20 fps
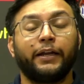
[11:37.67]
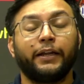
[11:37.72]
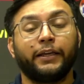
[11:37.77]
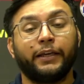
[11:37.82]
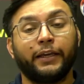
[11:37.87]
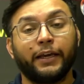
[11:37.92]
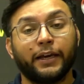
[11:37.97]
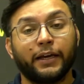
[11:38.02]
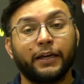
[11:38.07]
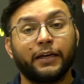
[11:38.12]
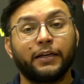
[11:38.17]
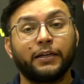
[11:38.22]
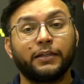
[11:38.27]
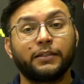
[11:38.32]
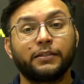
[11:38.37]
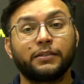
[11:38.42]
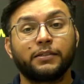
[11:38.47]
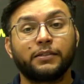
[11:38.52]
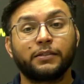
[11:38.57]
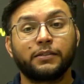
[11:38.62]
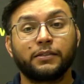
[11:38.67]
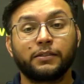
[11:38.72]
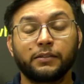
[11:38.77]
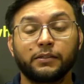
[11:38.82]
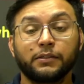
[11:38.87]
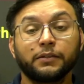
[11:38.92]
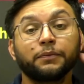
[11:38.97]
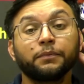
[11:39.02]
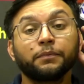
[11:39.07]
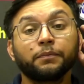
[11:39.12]
Yes.
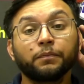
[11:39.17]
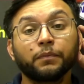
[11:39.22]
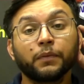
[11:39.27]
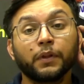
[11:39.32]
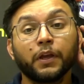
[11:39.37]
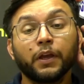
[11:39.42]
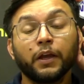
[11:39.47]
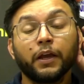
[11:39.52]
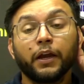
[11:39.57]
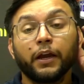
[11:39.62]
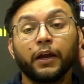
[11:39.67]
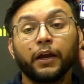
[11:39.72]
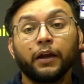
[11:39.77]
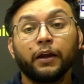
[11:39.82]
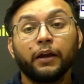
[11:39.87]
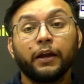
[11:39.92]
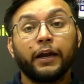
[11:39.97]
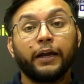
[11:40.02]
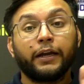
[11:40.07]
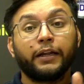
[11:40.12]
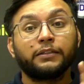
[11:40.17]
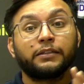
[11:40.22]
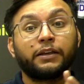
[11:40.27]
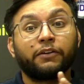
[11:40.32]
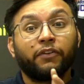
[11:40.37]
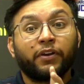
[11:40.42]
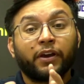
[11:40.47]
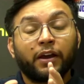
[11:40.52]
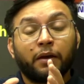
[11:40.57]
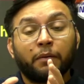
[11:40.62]
It is
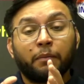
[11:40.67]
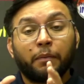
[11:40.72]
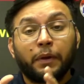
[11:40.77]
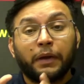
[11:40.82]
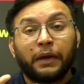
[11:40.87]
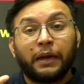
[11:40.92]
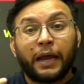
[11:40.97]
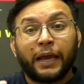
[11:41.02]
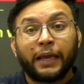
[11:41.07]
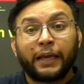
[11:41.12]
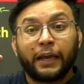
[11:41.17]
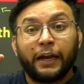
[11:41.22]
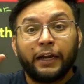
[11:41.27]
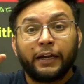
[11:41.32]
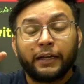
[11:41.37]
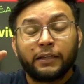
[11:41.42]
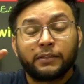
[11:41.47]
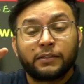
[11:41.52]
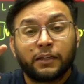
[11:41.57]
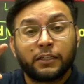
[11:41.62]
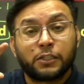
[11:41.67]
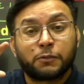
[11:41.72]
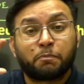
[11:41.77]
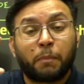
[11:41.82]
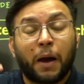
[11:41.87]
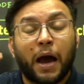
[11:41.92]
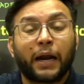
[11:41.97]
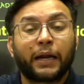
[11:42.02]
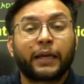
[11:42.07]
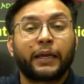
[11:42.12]
having it is
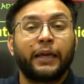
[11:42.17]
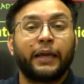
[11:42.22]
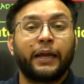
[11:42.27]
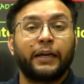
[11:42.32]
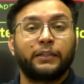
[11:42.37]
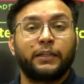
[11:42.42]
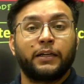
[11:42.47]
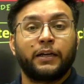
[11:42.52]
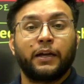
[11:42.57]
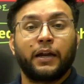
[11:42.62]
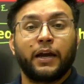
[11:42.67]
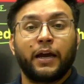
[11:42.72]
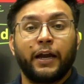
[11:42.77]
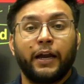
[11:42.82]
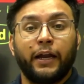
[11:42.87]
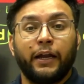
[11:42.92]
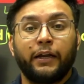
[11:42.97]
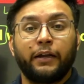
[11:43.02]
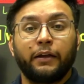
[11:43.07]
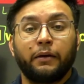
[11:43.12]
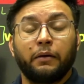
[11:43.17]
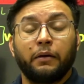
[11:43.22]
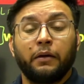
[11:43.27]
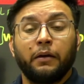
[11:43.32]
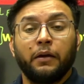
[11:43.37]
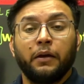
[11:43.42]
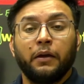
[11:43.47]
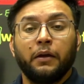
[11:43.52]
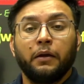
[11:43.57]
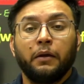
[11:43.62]
sparking at the night,
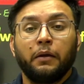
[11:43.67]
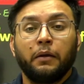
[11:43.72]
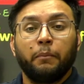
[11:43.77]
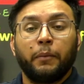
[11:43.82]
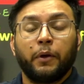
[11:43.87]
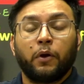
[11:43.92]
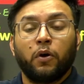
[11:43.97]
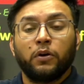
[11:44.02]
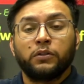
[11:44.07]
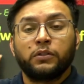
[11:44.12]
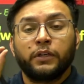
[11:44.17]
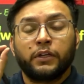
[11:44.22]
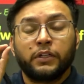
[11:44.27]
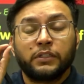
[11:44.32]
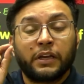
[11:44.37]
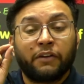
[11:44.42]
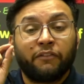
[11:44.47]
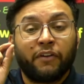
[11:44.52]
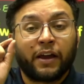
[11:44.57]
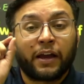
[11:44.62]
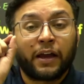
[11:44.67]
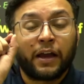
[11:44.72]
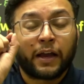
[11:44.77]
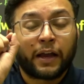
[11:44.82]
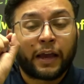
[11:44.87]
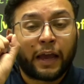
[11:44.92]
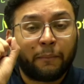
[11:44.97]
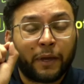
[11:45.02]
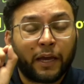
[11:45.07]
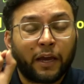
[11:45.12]
because it is having a
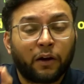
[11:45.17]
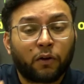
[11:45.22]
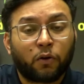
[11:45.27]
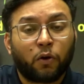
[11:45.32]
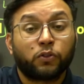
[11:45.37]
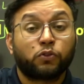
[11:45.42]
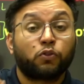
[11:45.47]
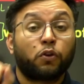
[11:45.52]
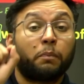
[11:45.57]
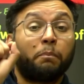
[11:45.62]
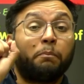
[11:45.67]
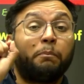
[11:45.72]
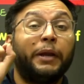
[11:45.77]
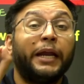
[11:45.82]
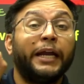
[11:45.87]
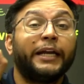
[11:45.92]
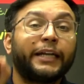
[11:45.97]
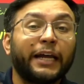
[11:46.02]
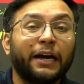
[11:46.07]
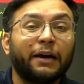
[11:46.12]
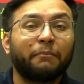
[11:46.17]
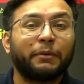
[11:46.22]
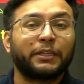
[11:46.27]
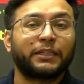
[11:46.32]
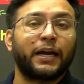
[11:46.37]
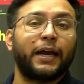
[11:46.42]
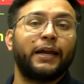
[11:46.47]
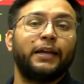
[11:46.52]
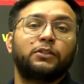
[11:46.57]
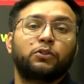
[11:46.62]
chemical constituent beta
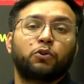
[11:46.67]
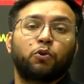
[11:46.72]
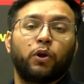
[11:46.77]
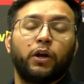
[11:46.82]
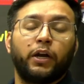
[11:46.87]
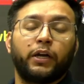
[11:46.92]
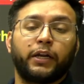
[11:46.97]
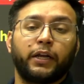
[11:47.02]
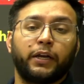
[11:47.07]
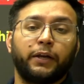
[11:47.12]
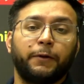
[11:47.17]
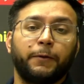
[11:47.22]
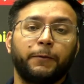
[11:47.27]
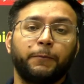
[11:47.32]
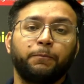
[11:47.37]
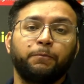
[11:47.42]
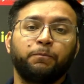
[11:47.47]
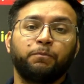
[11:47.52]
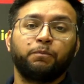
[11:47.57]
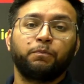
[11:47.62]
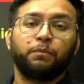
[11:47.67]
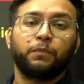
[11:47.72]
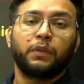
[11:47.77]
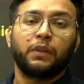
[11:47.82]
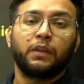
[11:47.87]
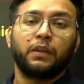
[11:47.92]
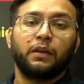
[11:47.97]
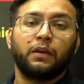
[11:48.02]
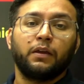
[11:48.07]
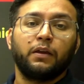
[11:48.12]
methyl squaletin,
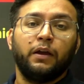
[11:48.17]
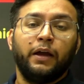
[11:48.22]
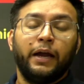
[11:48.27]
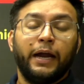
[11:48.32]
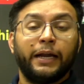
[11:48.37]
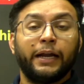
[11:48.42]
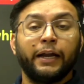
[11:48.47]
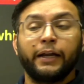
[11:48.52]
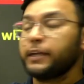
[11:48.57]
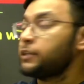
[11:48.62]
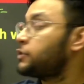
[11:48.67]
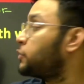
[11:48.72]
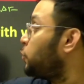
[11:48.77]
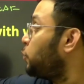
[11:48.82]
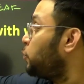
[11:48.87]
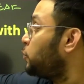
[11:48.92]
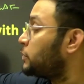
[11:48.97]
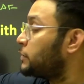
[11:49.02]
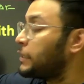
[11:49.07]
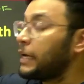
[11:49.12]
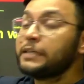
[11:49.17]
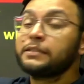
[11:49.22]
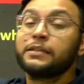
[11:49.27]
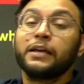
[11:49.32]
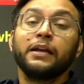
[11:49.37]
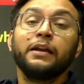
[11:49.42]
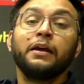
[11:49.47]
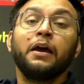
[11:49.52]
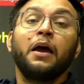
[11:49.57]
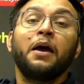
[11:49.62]
and it is used as
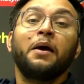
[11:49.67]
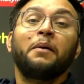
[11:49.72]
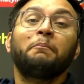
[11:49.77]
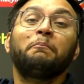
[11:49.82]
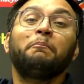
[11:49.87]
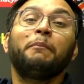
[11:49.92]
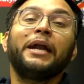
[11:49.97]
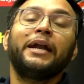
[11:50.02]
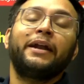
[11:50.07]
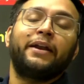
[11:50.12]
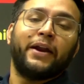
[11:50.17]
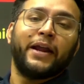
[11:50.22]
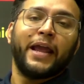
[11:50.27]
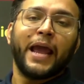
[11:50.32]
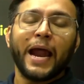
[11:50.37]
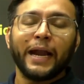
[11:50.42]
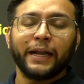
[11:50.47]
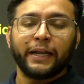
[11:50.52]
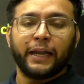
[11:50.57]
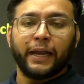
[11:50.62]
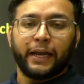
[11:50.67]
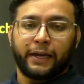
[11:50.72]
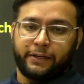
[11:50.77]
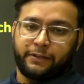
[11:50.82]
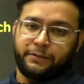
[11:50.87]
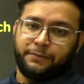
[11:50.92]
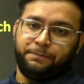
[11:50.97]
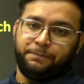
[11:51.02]
an mydriatic.